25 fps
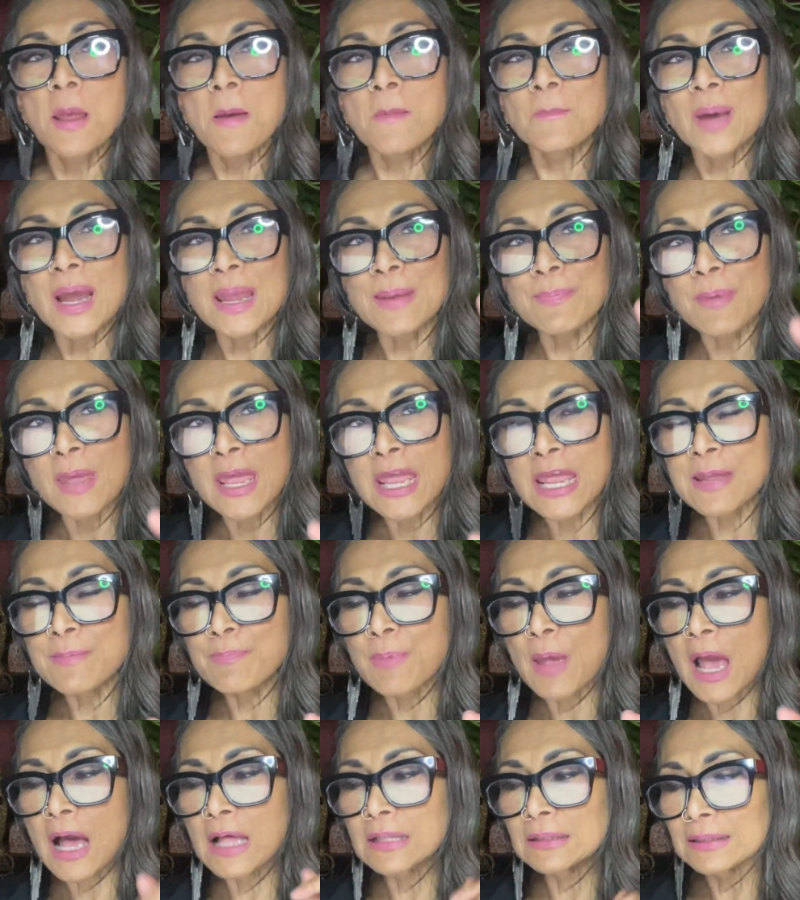My
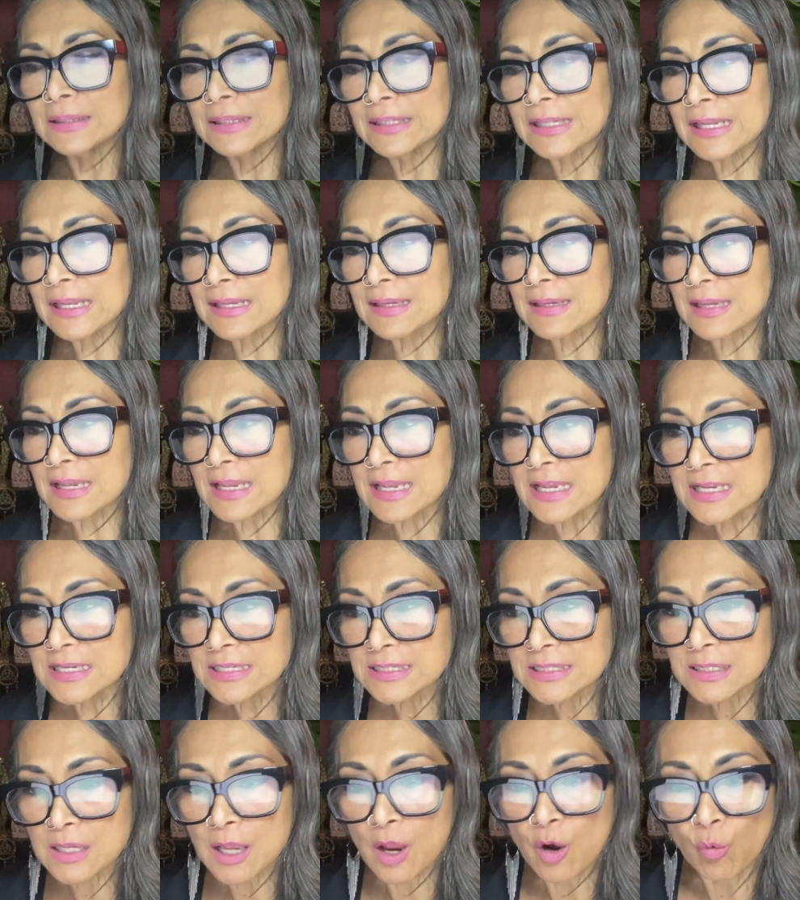PayPal link
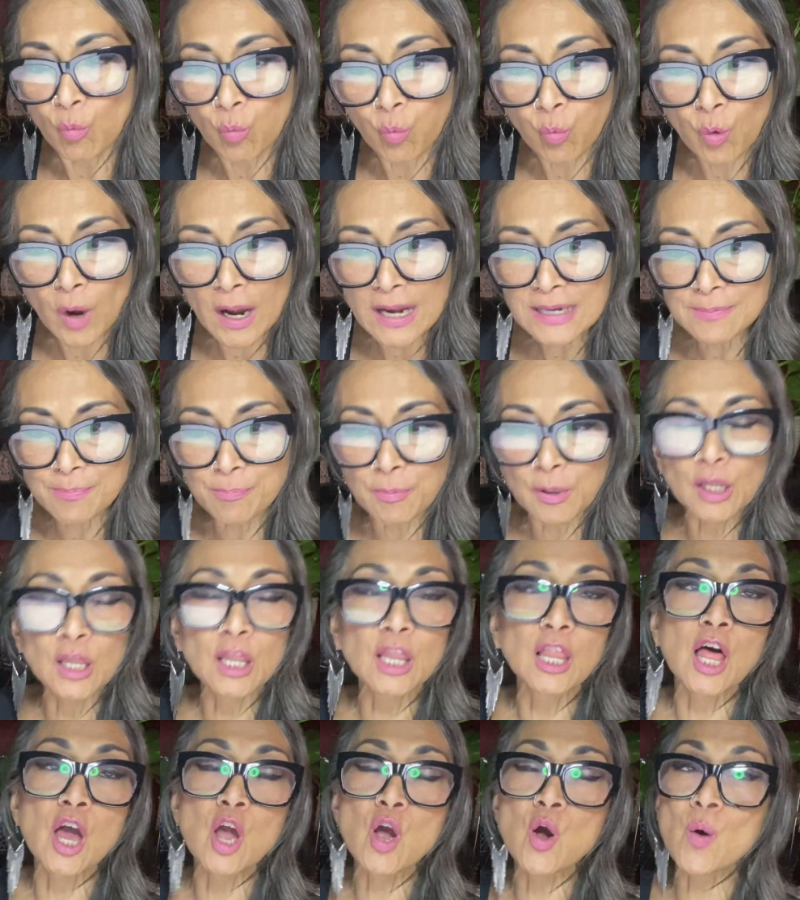is right
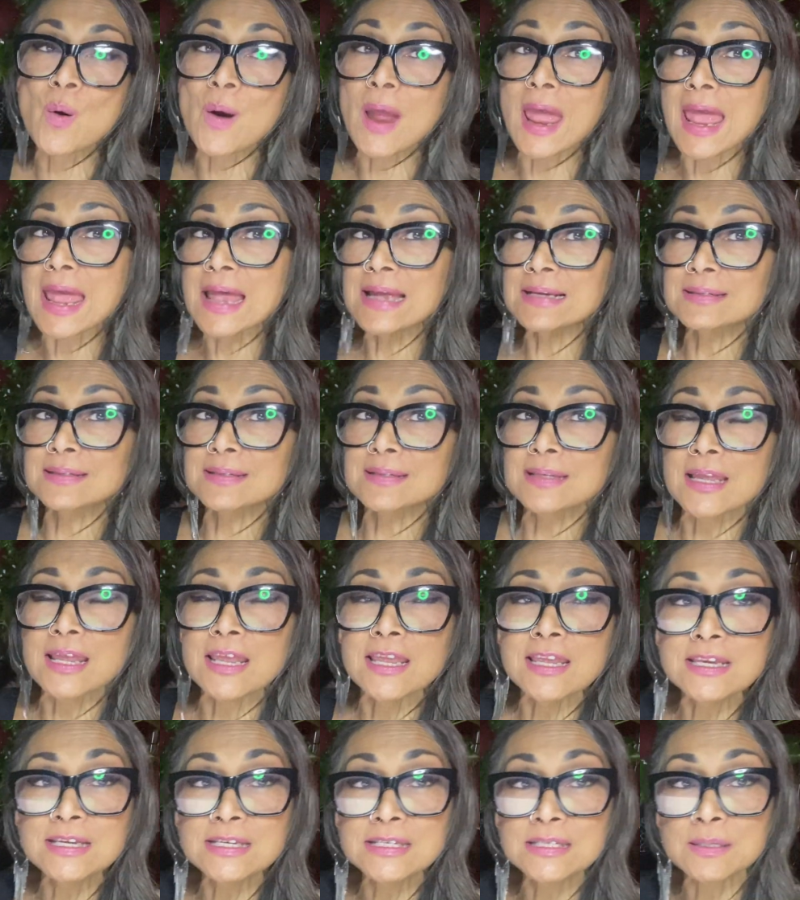below, as
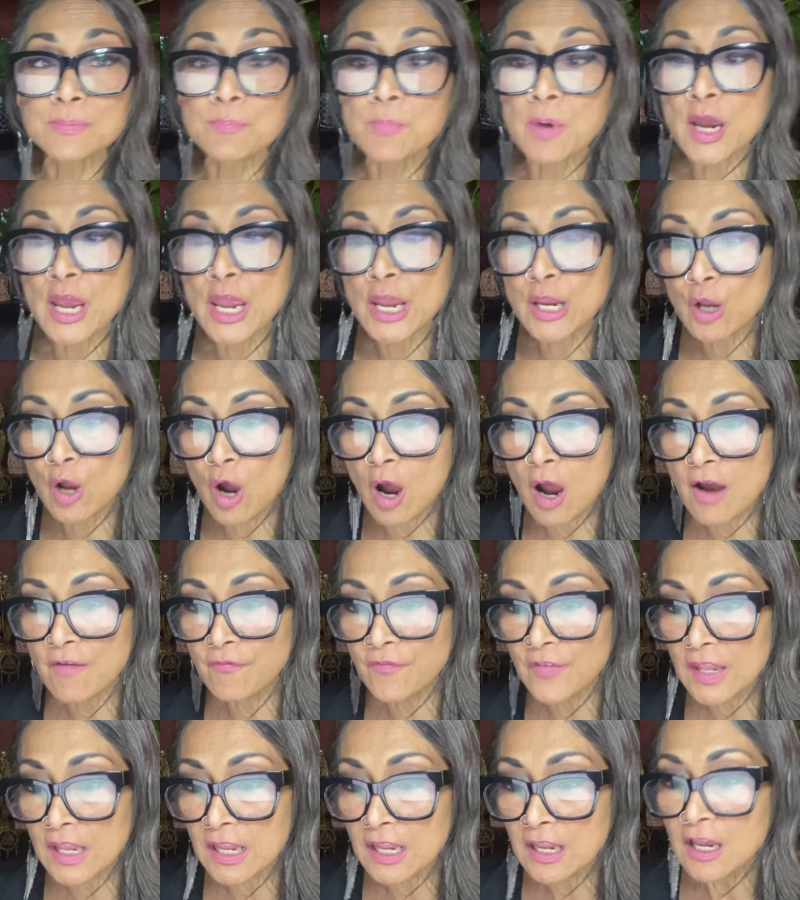is my
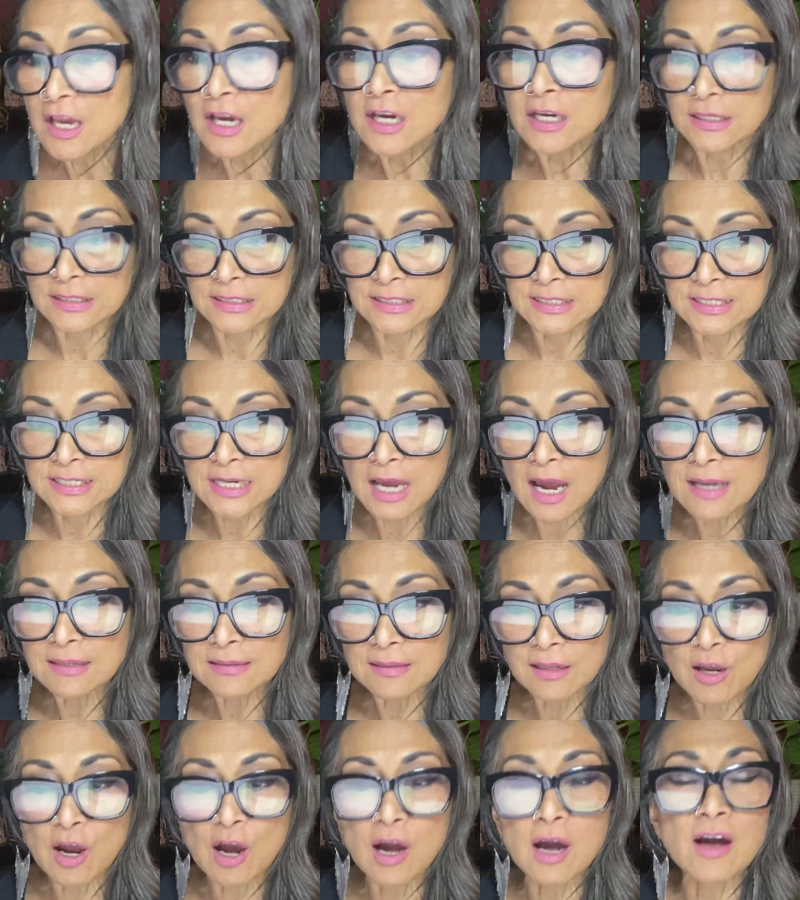
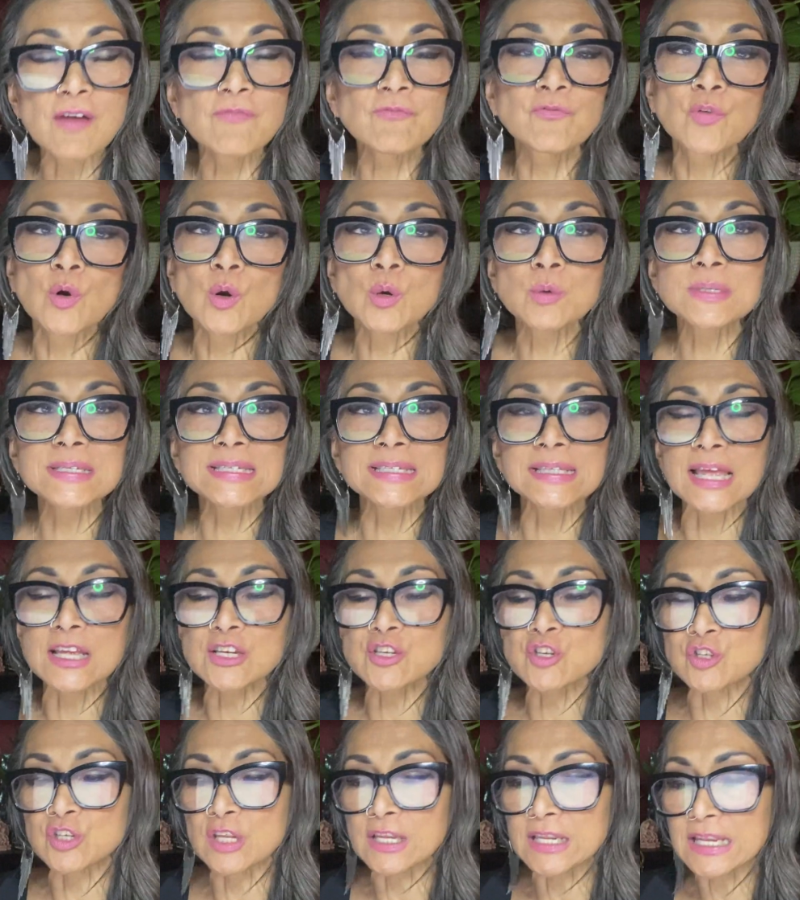
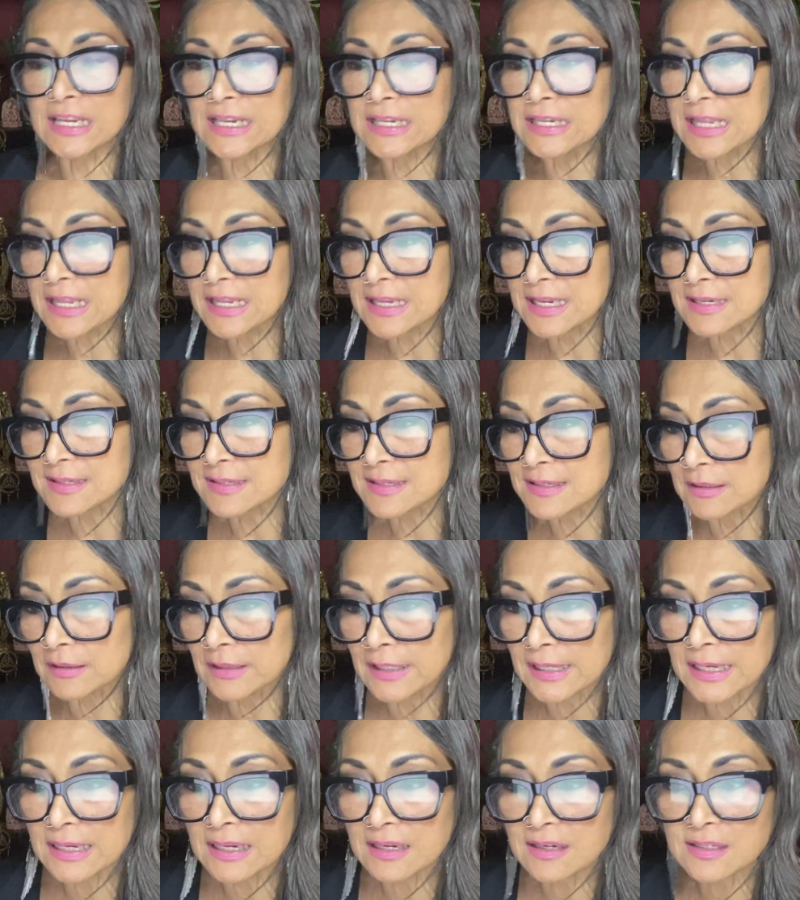coffee.com/Dakini Kiss
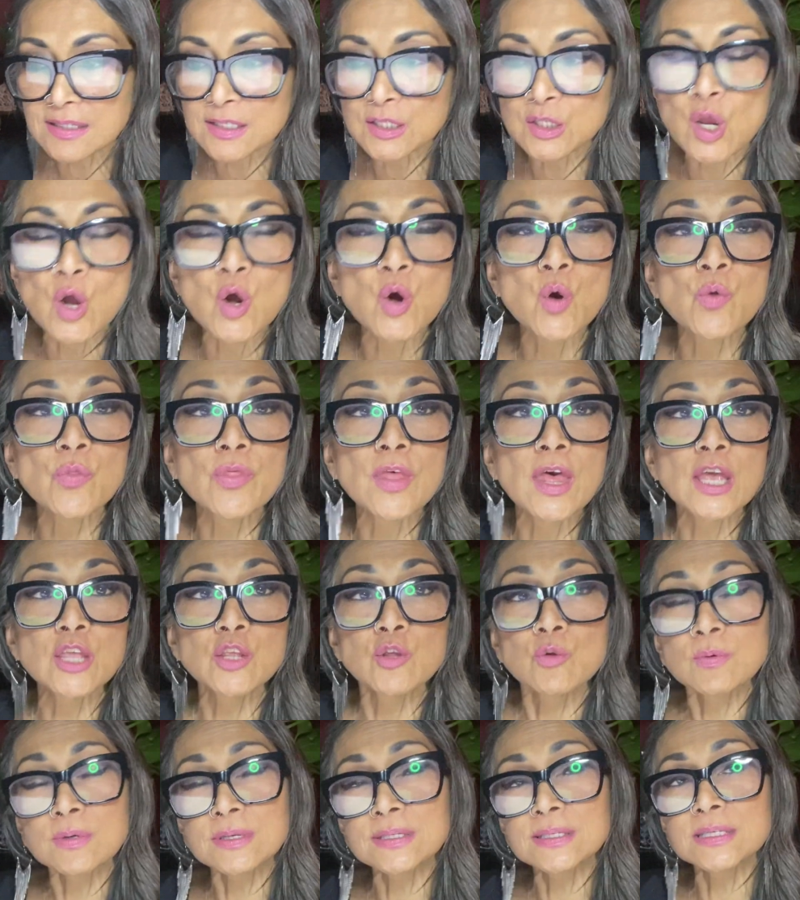link, so that
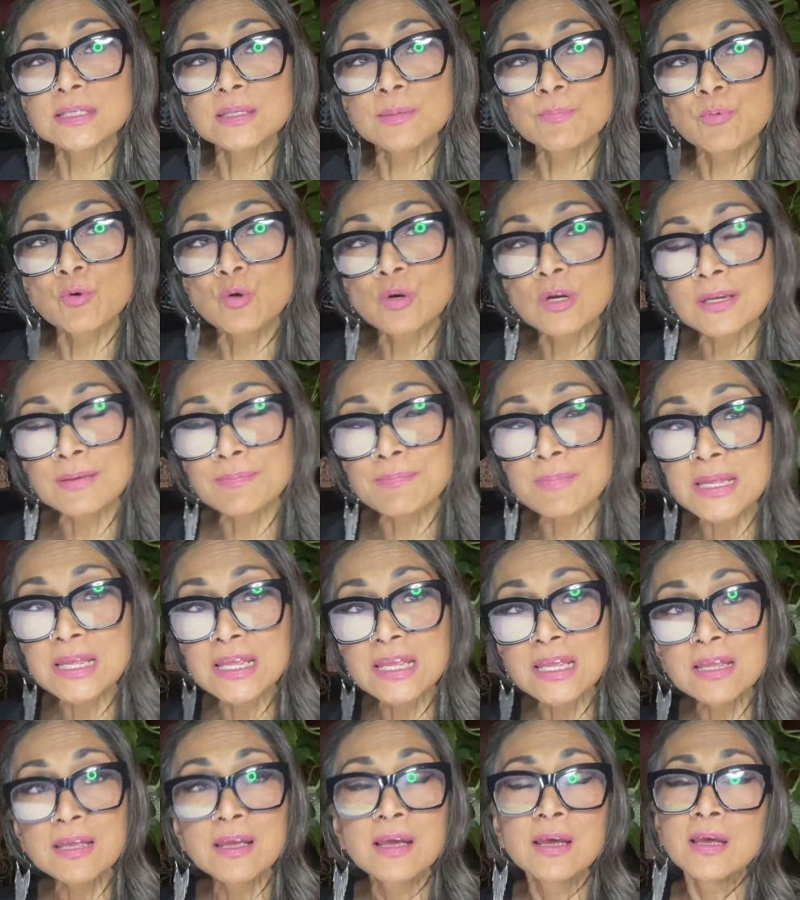you can support
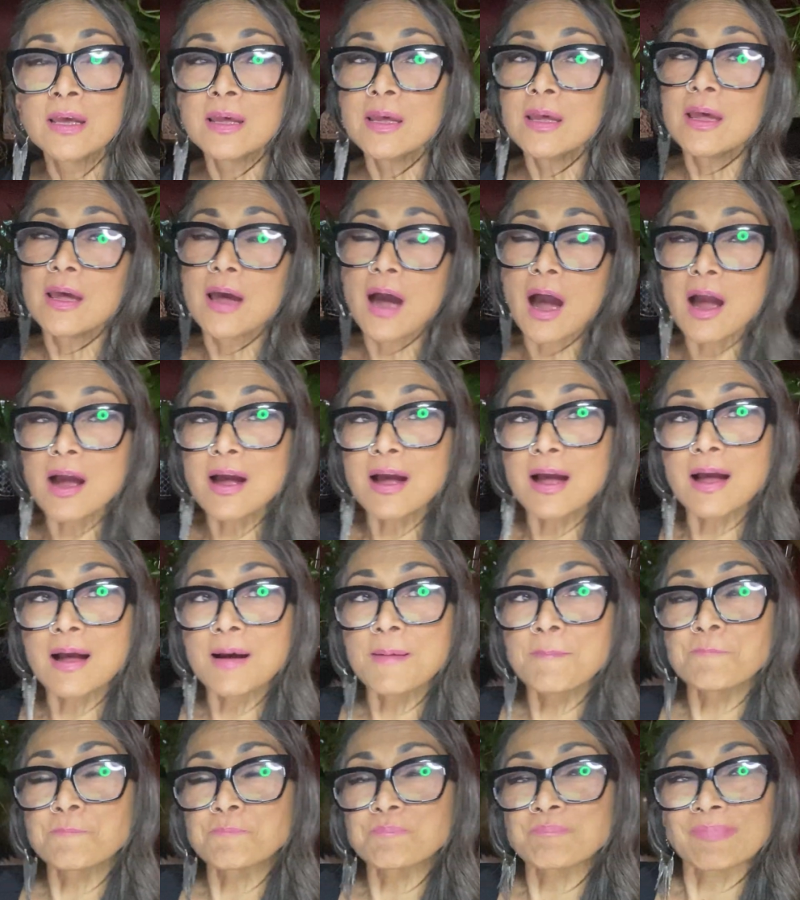me
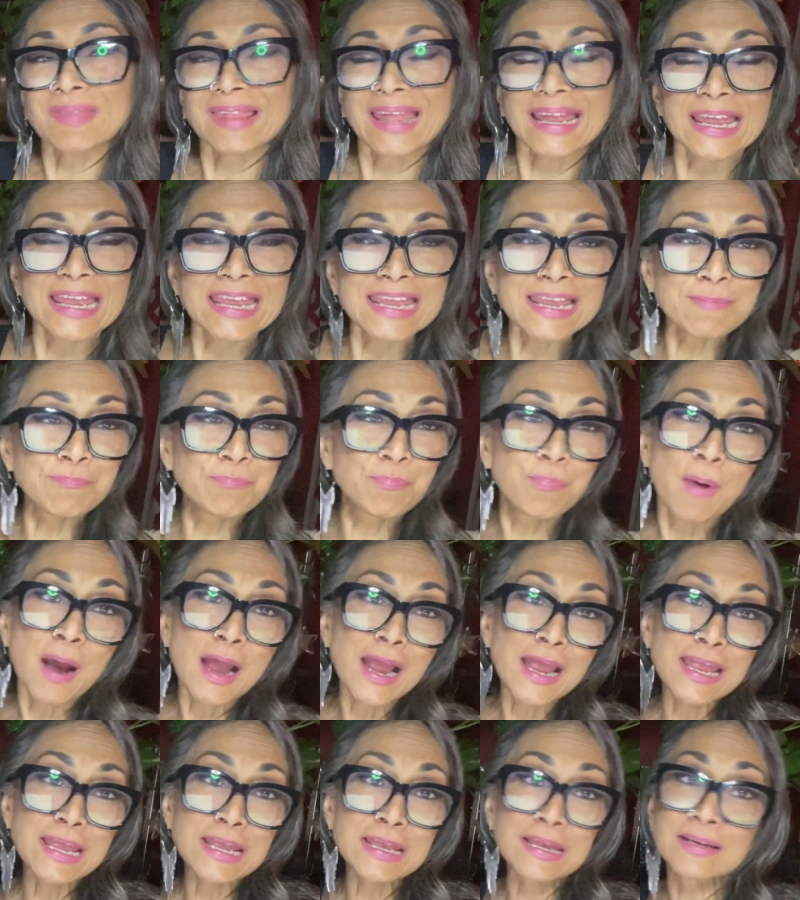
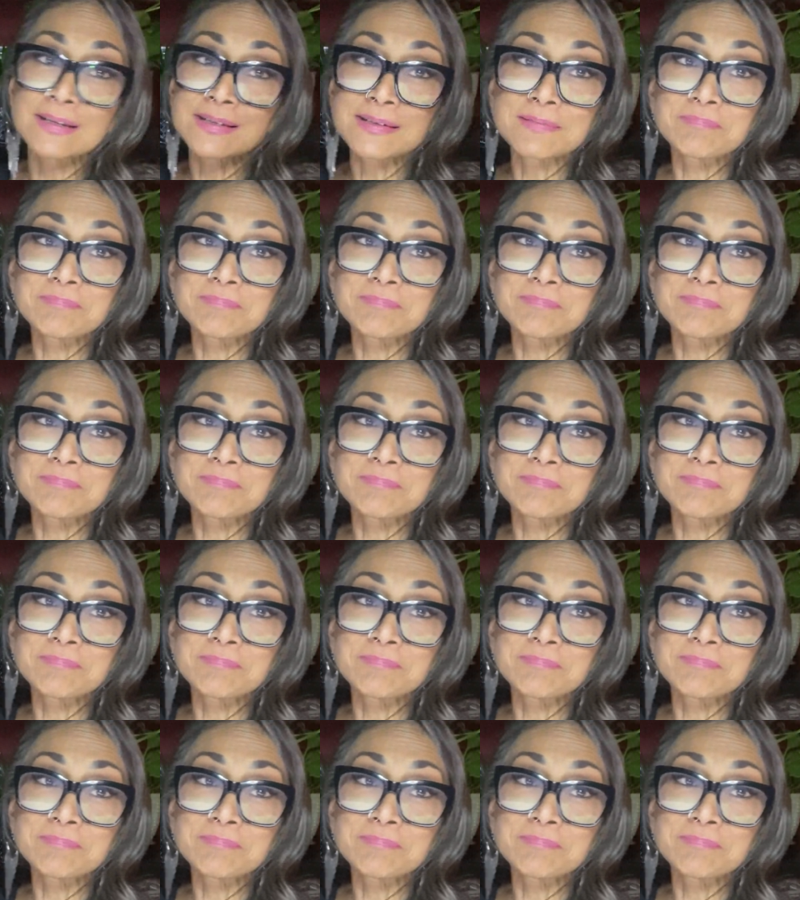by